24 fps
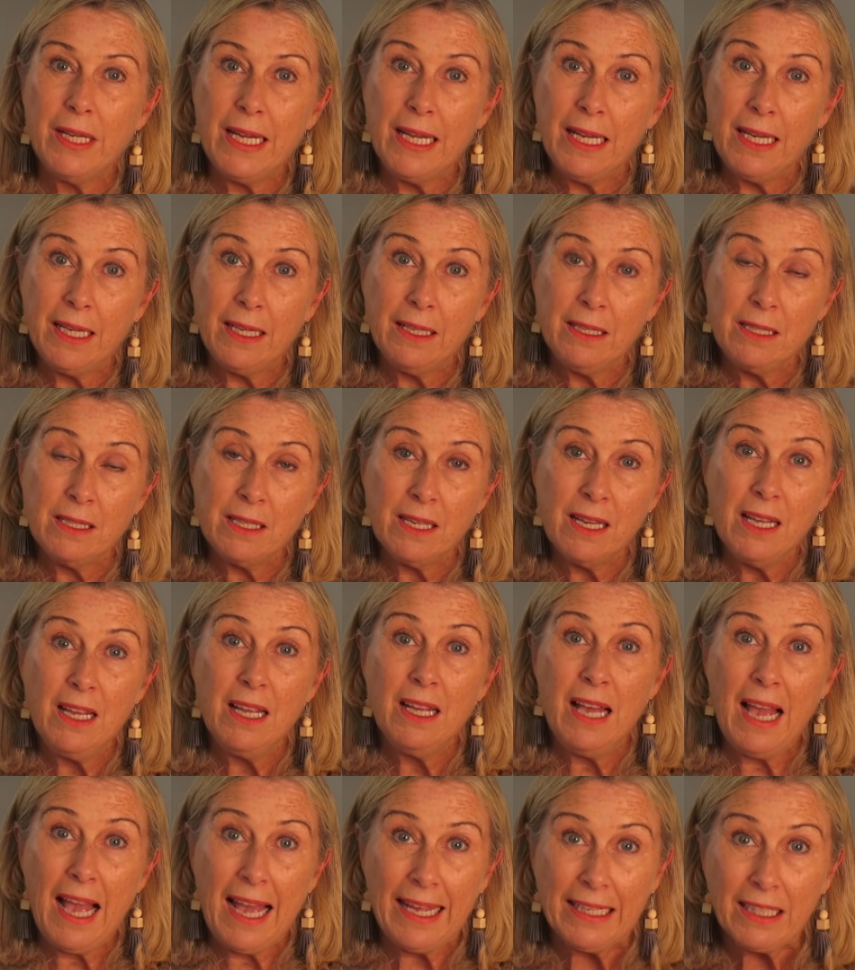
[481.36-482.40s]
needs
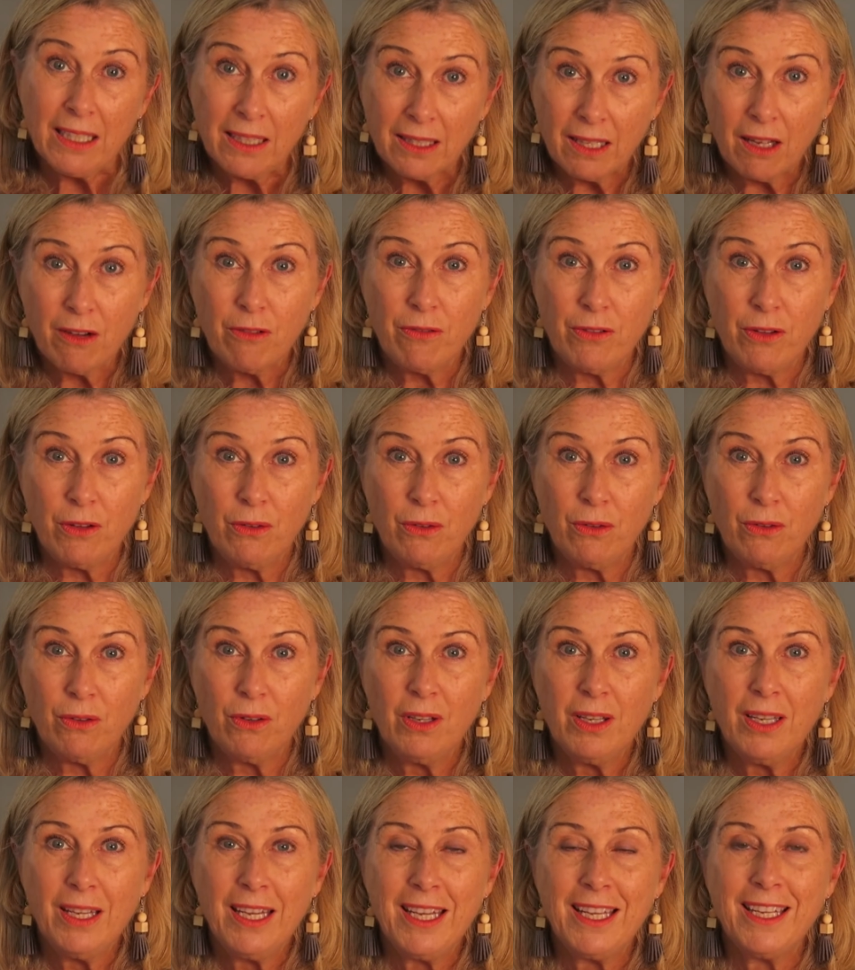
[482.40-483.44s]
and love you
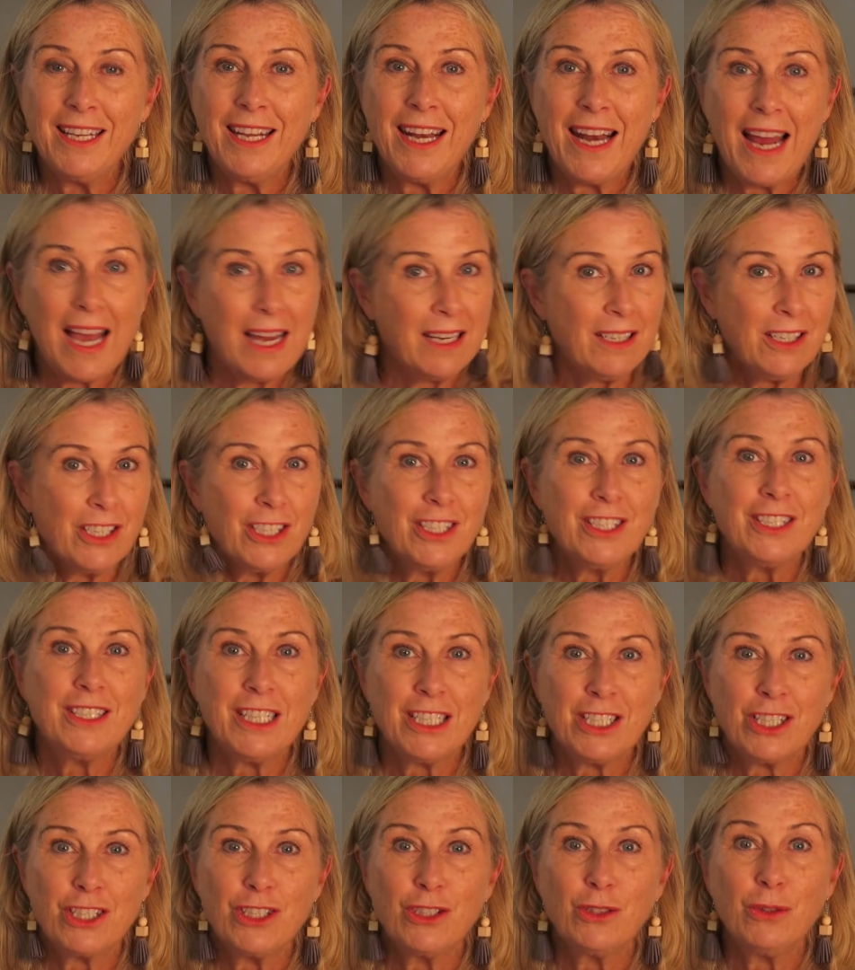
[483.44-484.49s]
in an
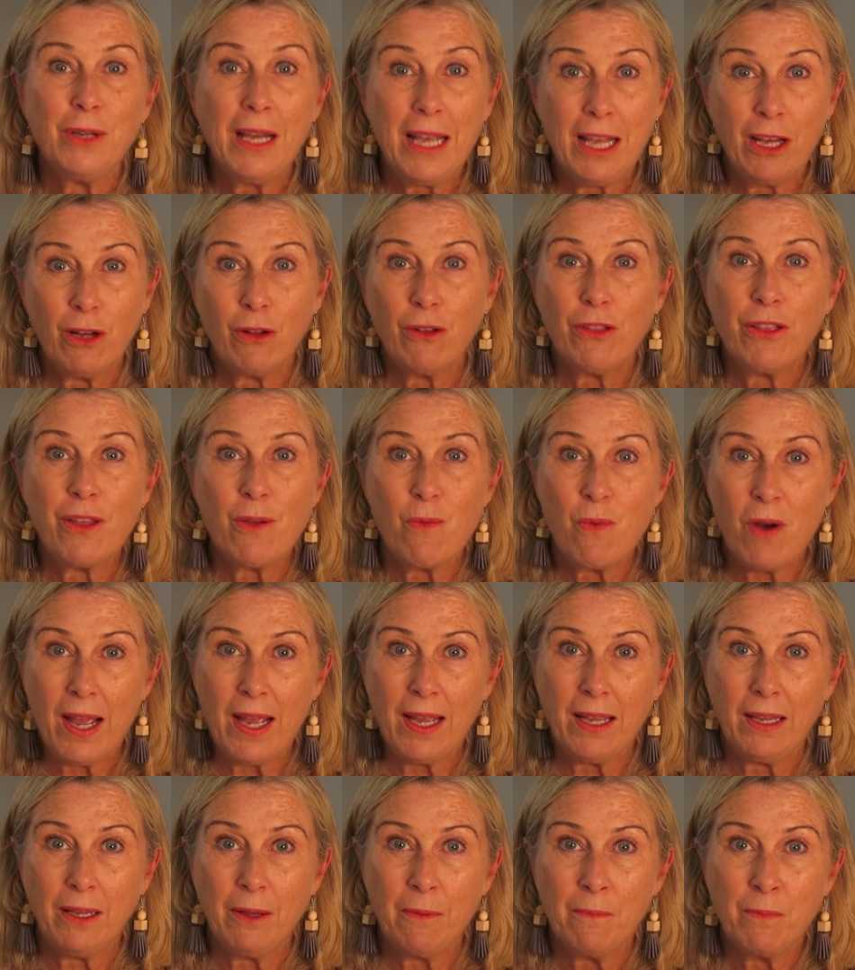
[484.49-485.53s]
unconditional, healthy
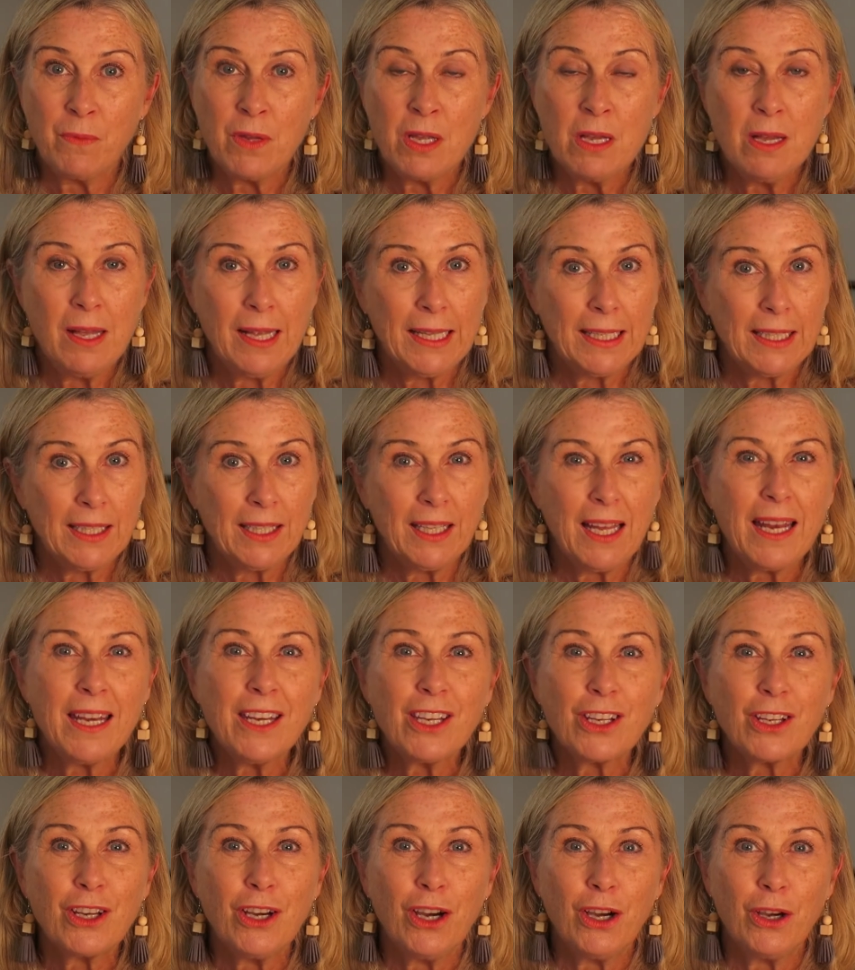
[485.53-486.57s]
way. Let
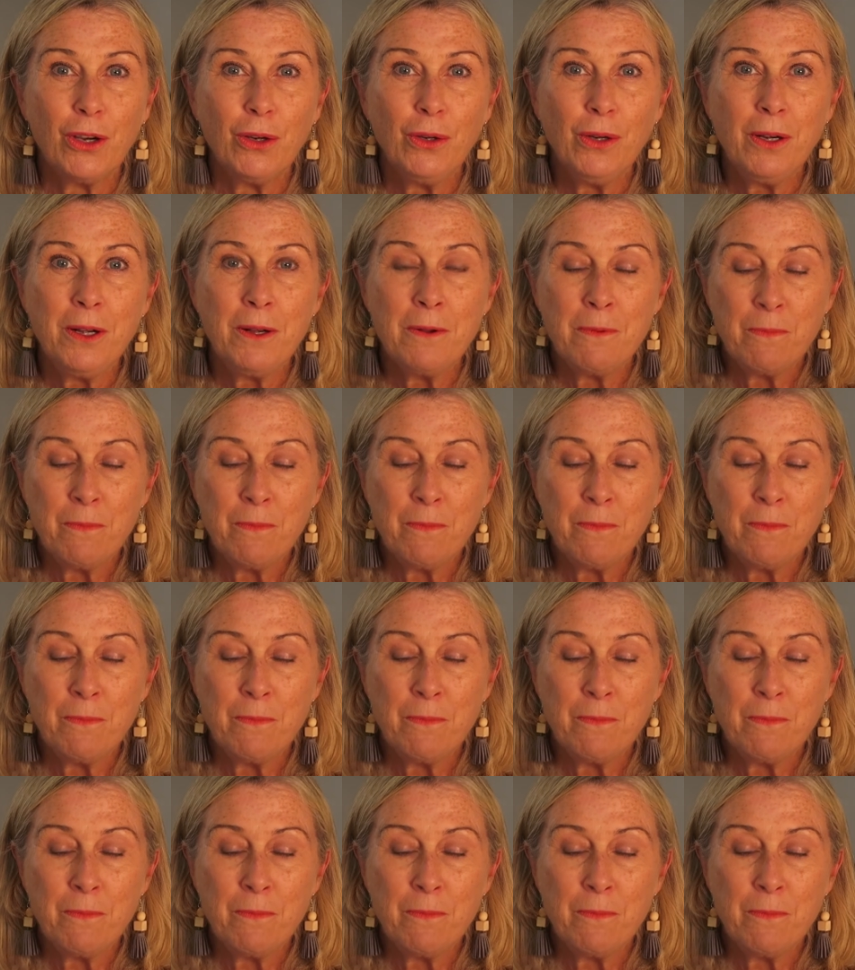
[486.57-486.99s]
it go.